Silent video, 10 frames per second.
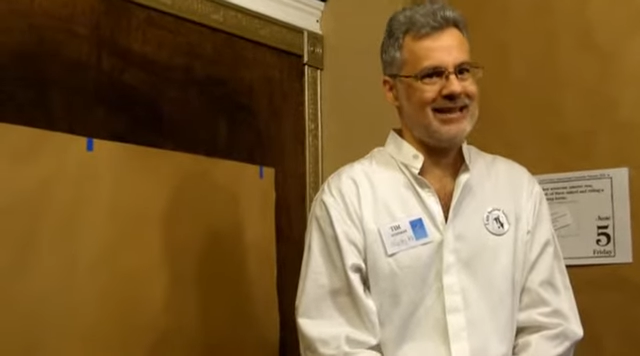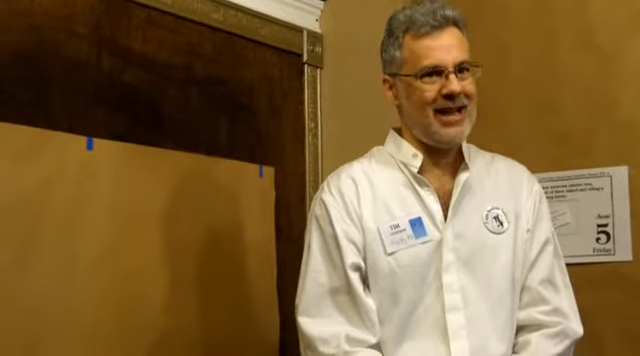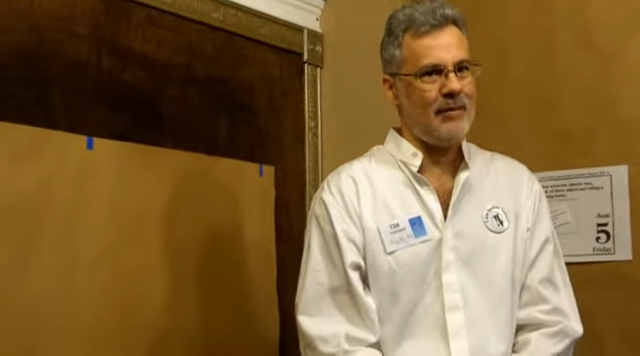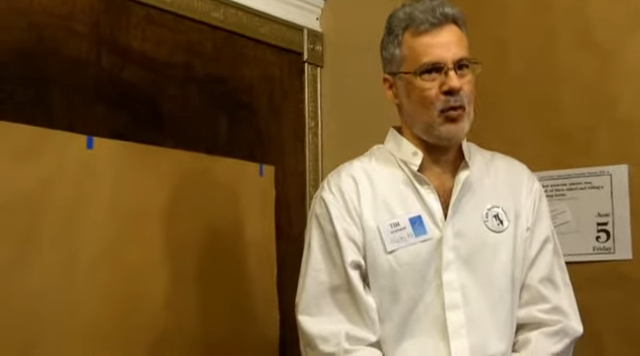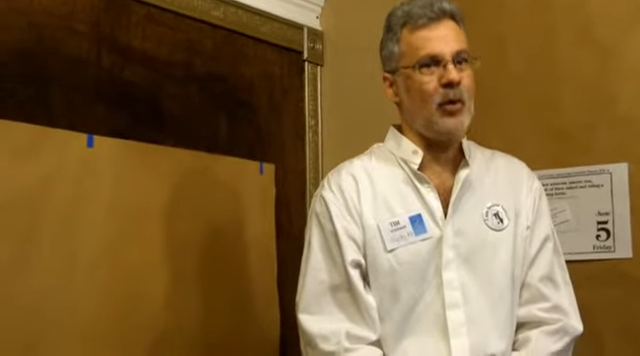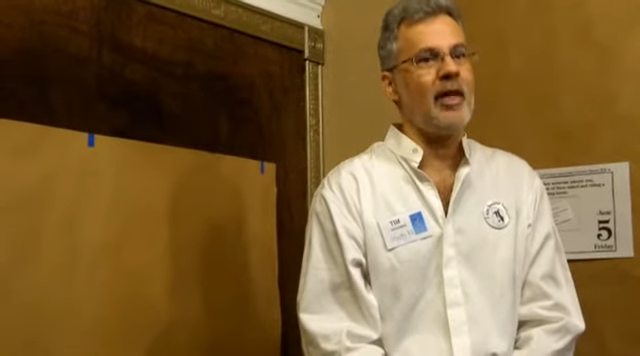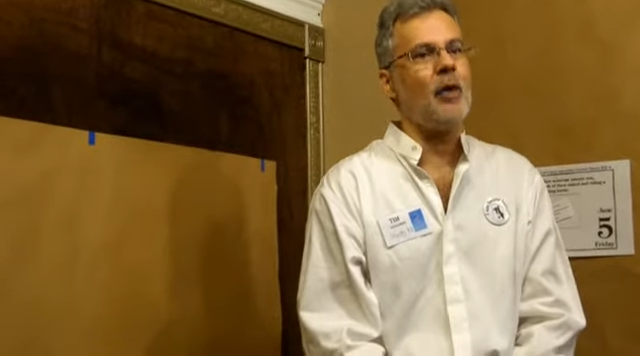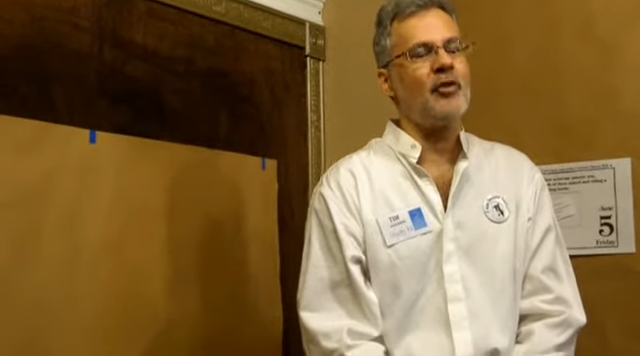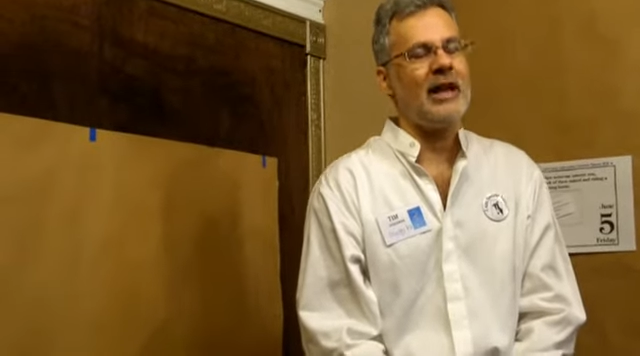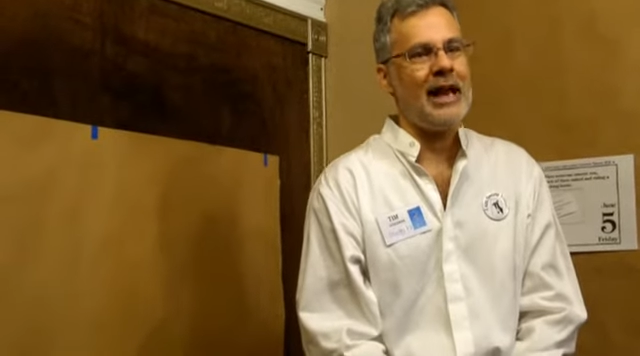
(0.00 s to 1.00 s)
them
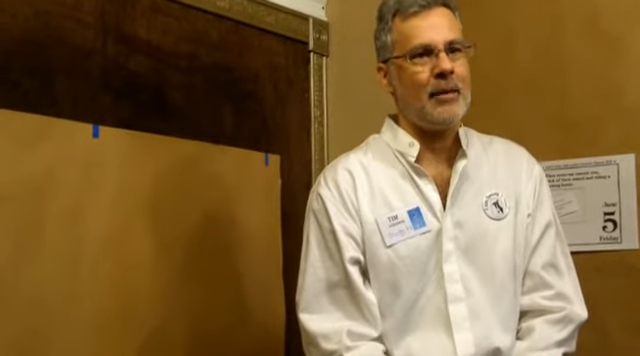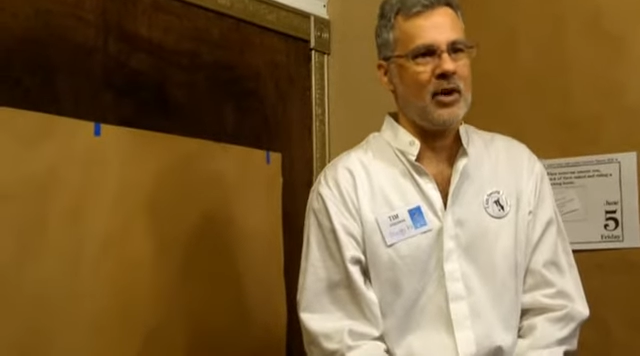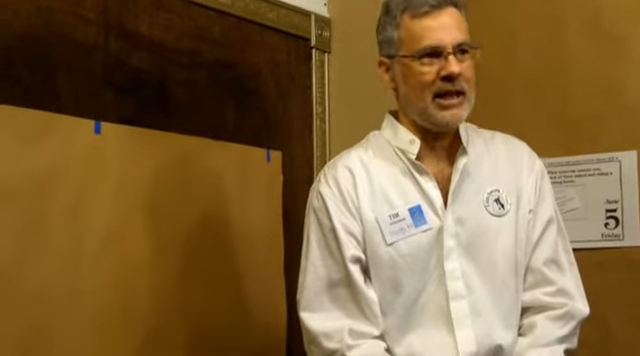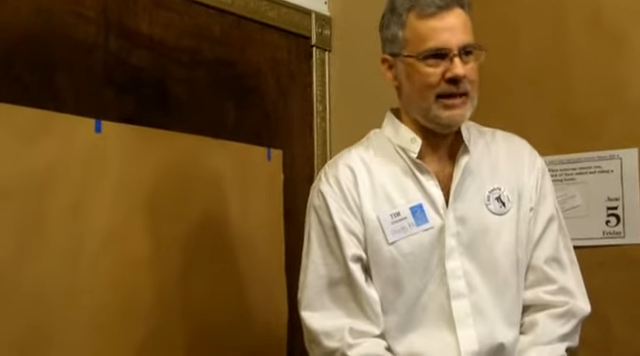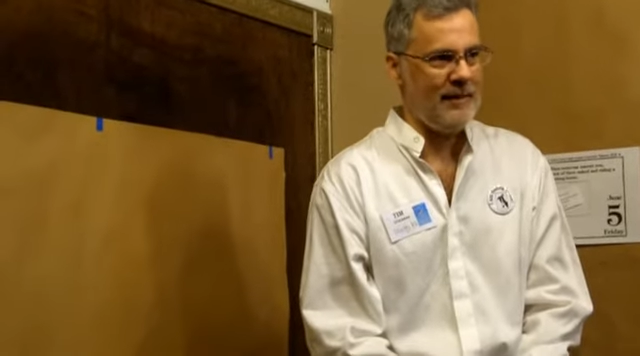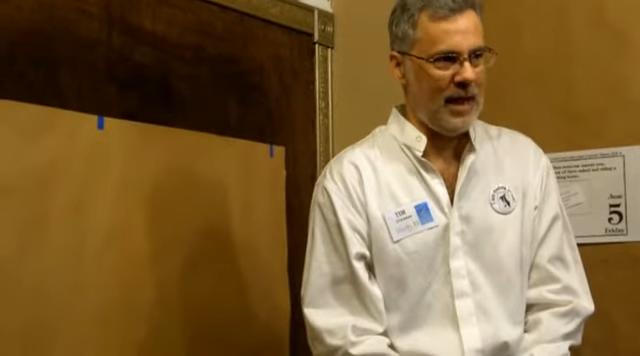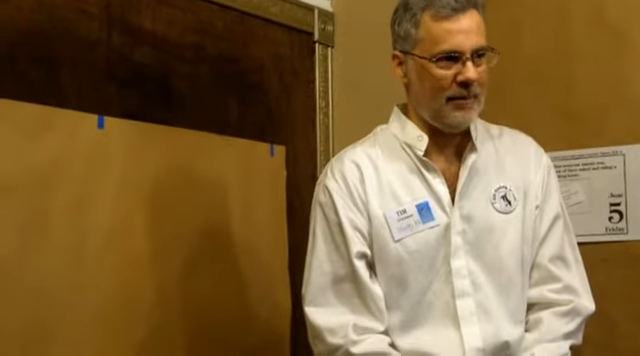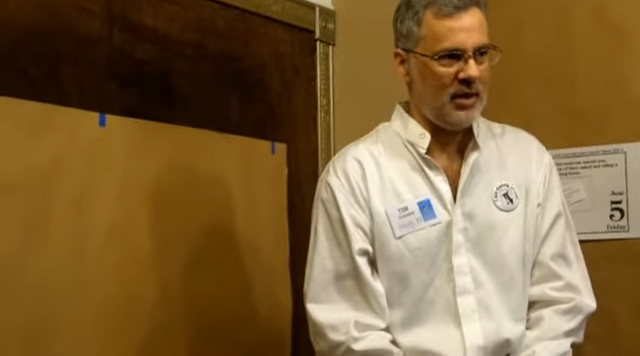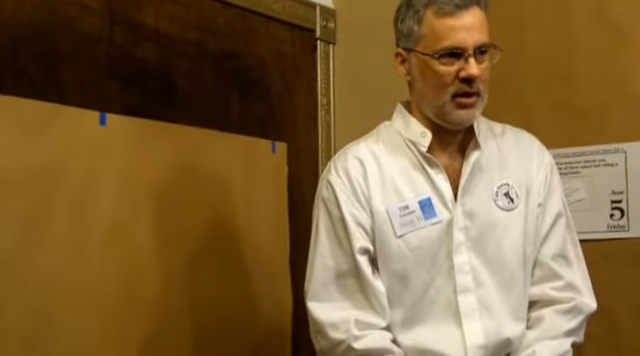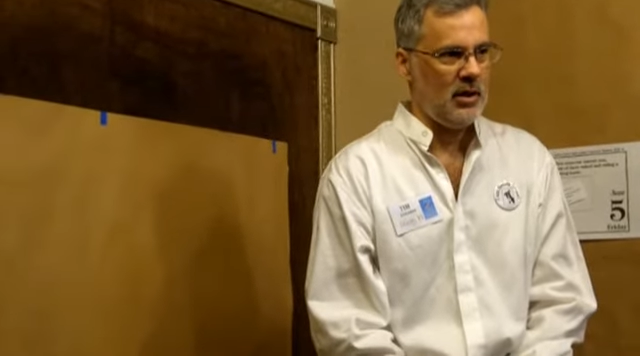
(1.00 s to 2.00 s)
without the camera in
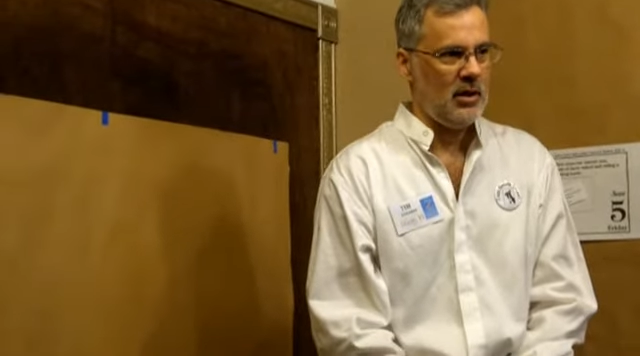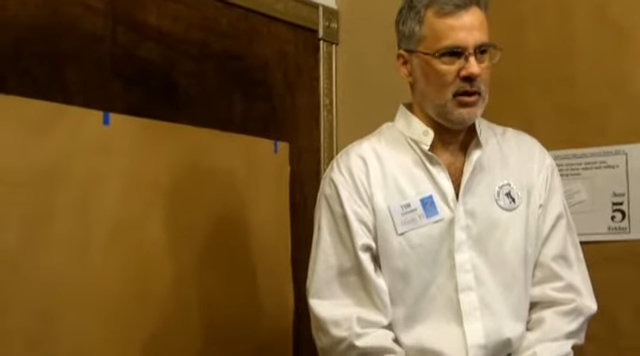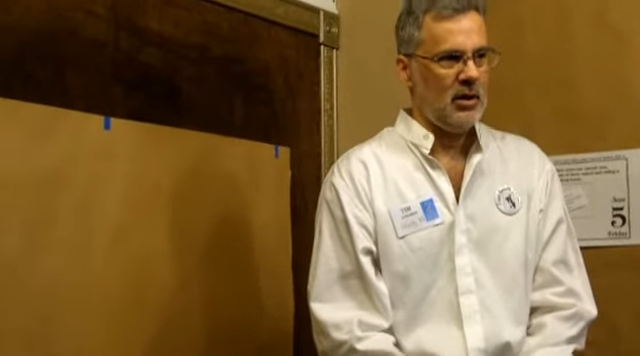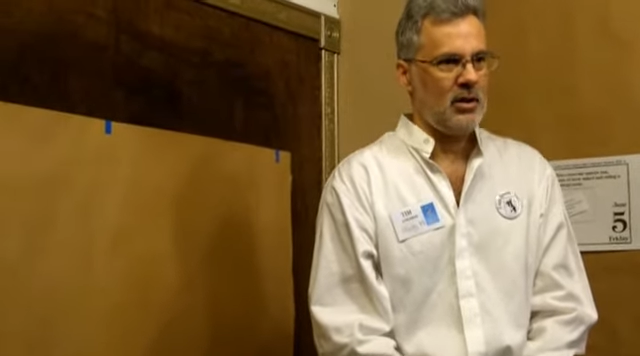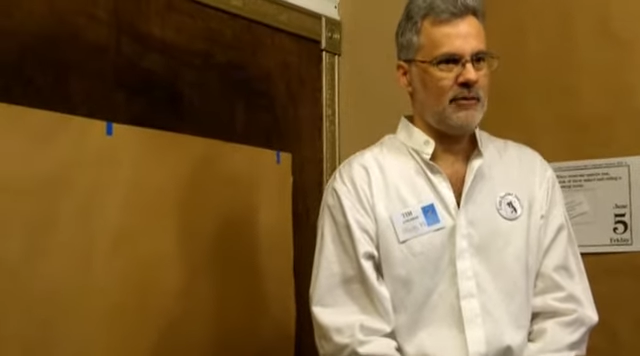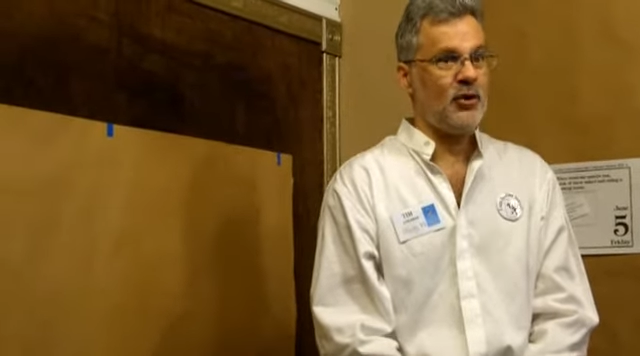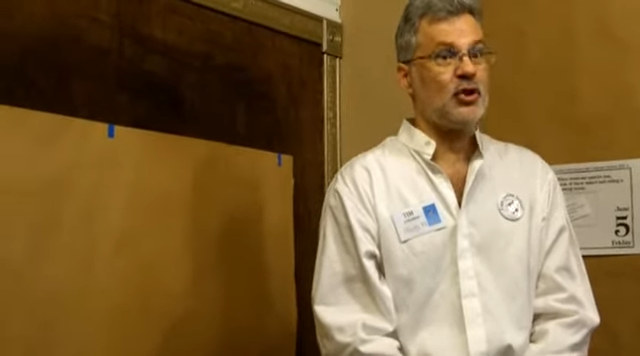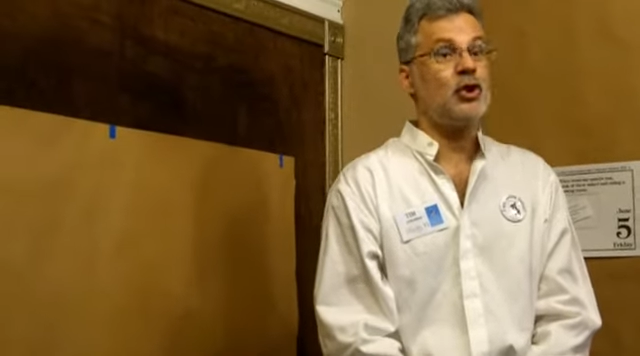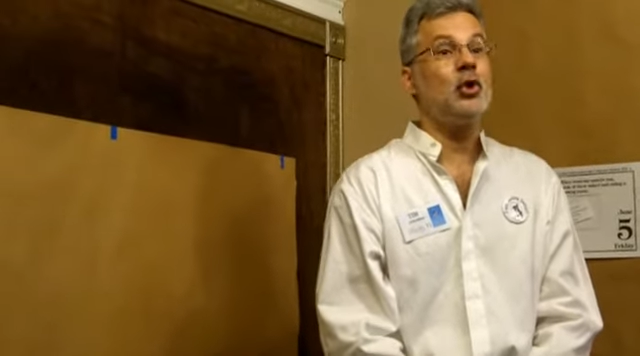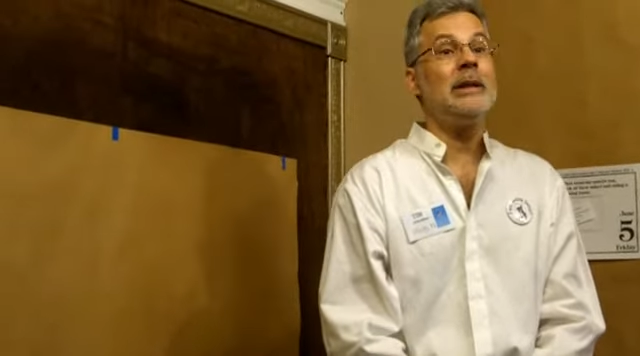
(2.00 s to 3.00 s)
them. The first 2